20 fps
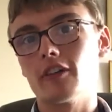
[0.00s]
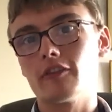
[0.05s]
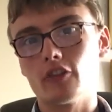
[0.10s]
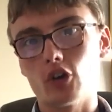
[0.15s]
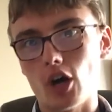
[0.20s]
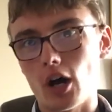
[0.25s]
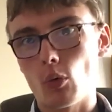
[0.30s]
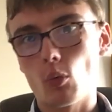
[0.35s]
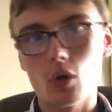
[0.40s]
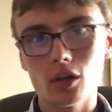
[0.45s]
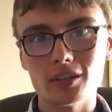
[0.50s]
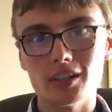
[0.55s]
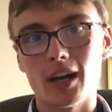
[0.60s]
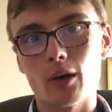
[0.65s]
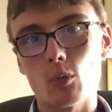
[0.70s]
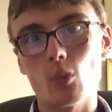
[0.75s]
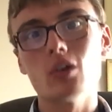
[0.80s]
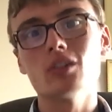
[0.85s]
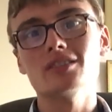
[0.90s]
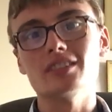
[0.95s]
I thought I want I
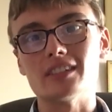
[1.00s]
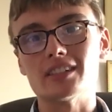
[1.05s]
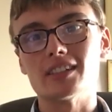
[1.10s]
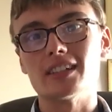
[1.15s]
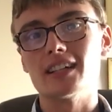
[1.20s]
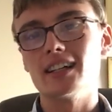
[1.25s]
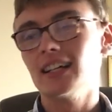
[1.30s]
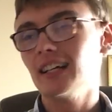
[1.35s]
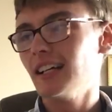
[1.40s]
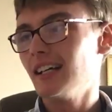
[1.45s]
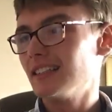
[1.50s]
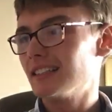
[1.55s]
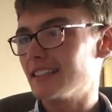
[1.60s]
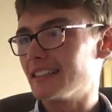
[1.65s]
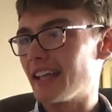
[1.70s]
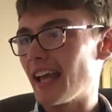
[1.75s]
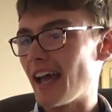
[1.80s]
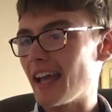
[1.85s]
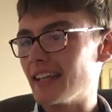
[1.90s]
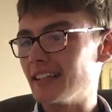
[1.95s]
want to to
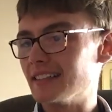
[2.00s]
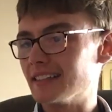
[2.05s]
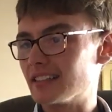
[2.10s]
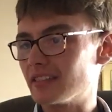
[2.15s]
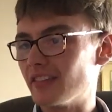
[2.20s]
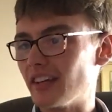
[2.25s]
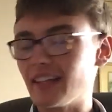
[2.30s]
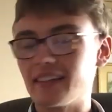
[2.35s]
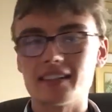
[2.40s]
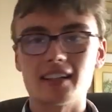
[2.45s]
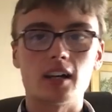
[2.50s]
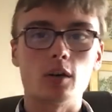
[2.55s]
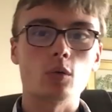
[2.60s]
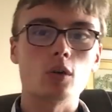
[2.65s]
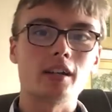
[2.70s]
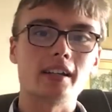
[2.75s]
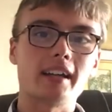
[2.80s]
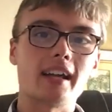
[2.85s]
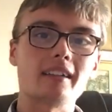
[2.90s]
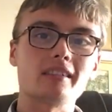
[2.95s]
get into this and I
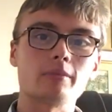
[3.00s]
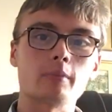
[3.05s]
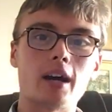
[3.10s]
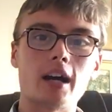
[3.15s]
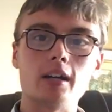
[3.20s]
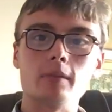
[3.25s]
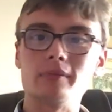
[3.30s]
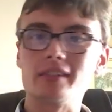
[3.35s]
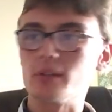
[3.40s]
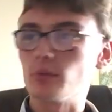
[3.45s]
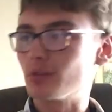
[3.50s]
want to get some items.